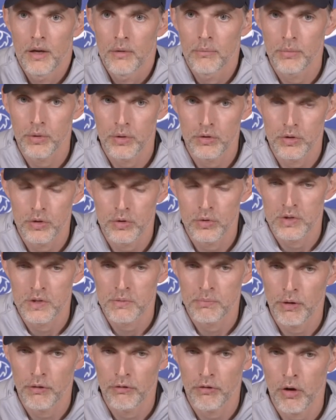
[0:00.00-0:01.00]
produce
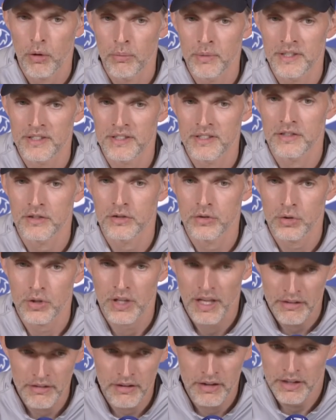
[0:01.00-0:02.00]
performances
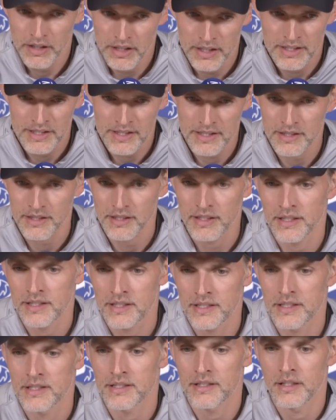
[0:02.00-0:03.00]
together
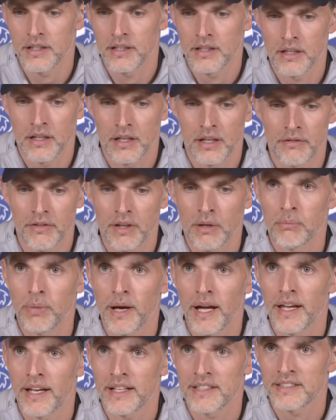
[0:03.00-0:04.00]
is living
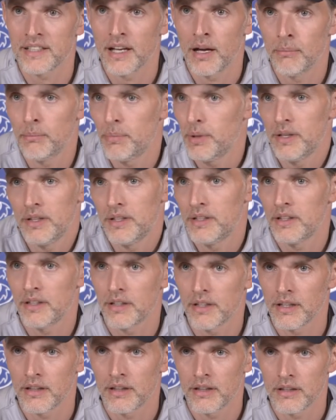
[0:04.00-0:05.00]
by example,
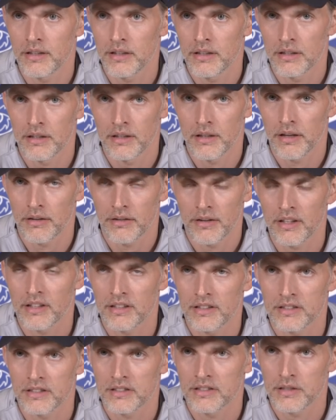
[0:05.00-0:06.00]
and I think
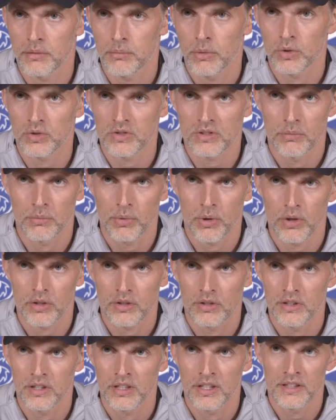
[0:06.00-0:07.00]
this is the most
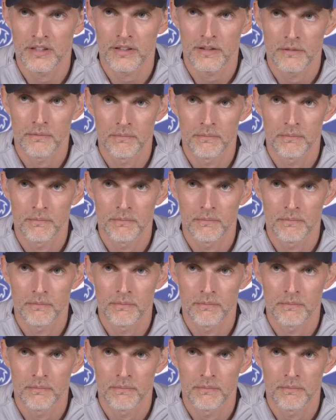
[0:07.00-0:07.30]
important in it.